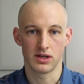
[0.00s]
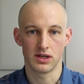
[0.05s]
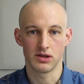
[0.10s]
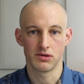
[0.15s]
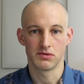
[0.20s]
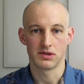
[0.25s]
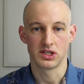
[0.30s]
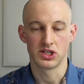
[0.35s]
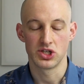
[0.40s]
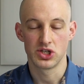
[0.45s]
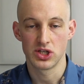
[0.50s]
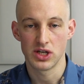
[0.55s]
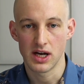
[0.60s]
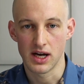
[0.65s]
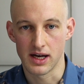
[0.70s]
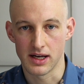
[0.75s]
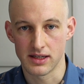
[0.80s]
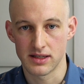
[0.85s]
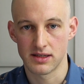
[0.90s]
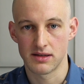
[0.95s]
you
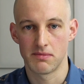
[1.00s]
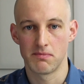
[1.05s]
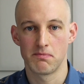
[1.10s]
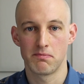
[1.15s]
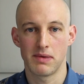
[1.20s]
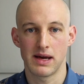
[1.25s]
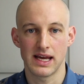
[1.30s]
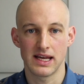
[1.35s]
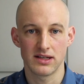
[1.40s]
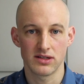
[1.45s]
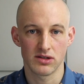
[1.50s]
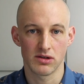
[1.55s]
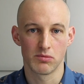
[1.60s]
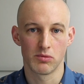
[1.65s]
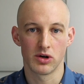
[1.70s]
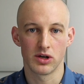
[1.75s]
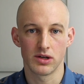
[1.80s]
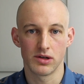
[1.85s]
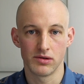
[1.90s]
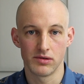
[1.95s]
adjust based on
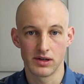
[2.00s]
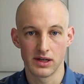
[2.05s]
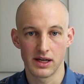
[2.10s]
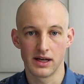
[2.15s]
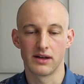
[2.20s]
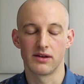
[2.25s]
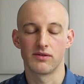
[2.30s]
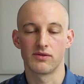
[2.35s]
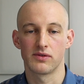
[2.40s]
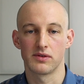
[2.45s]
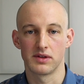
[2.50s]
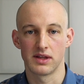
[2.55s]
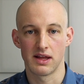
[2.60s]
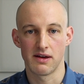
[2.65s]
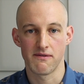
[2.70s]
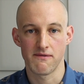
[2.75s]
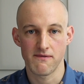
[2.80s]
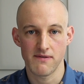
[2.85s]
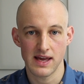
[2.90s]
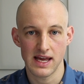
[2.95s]
what you learned from the
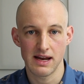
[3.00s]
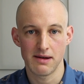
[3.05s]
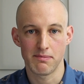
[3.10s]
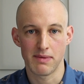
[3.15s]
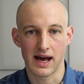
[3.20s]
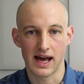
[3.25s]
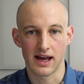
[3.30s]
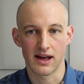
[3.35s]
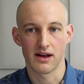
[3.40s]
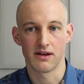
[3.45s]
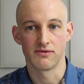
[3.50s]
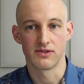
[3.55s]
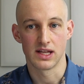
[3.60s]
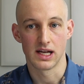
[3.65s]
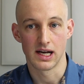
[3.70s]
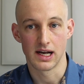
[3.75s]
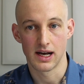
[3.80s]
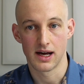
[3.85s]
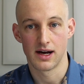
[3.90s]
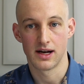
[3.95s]
feedback of the
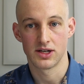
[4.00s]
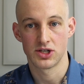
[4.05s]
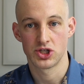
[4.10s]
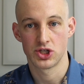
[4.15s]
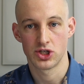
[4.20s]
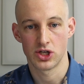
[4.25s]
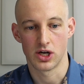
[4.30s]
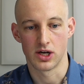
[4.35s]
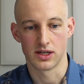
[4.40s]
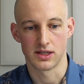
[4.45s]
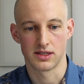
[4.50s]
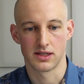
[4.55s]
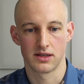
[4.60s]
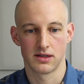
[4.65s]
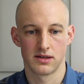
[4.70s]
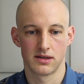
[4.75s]
last shot.